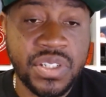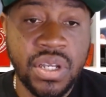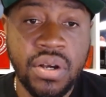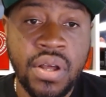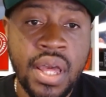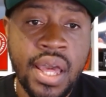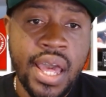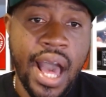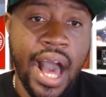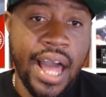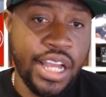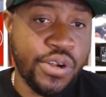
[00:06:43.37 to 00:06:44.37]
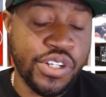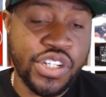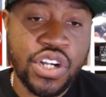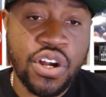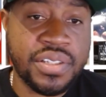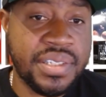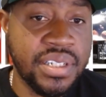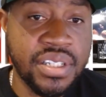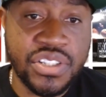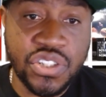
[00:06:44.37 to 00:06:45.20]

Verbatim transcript: So I think Christian Kirk still